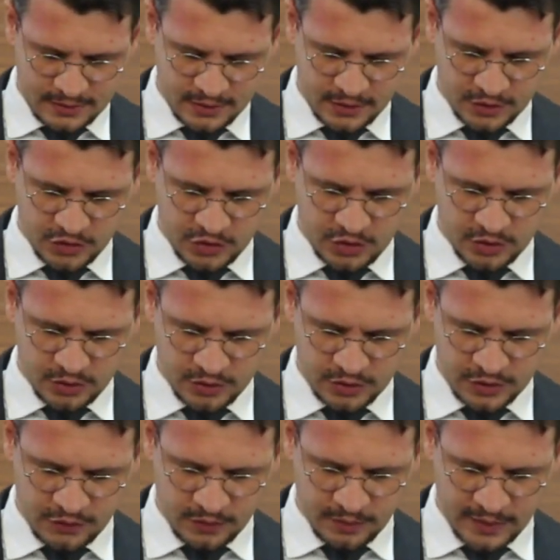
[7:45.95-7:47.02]
the
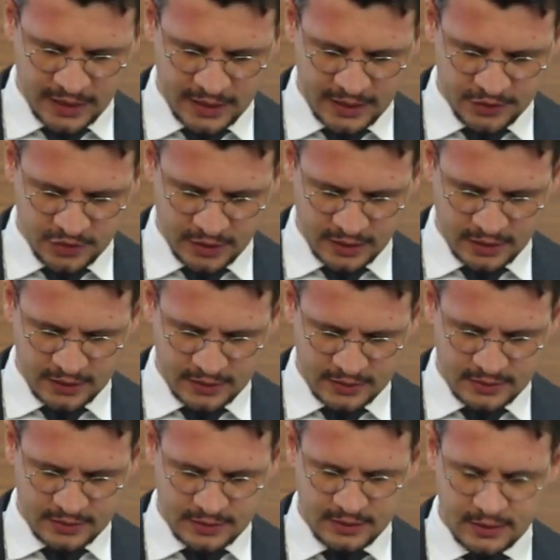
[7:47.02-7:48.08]
Jews from Asia,
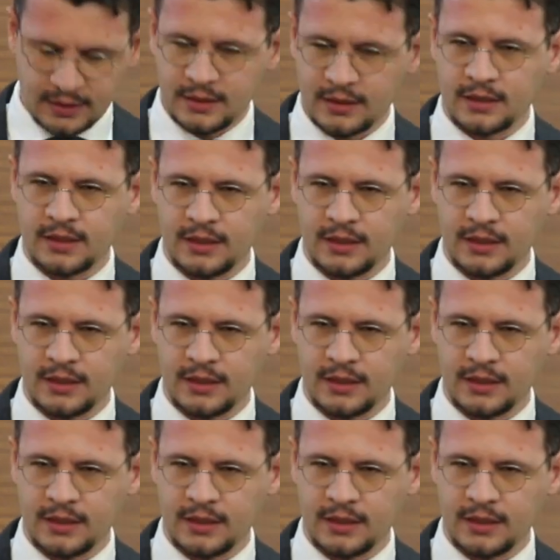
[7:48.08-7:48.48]
seeing